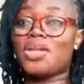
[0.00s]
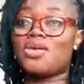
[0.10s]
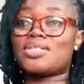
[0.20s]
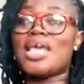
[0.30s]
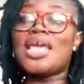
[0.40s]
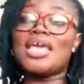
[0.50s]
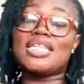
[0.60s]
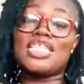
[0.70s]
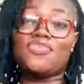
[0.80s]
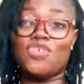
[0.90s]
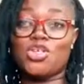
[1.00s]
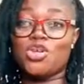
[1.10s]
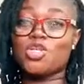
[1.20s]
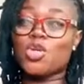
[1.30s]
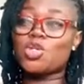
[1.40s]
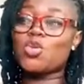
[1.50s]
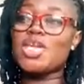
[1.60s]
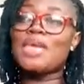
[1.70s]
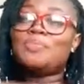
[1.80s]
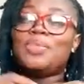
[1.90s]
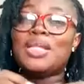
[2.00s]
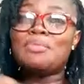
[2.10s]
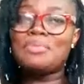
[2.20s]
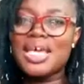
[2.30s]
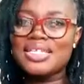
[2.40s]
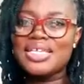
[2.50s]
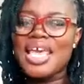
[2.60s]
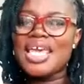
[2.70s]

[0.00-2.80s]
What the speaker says: with us in this video is to implement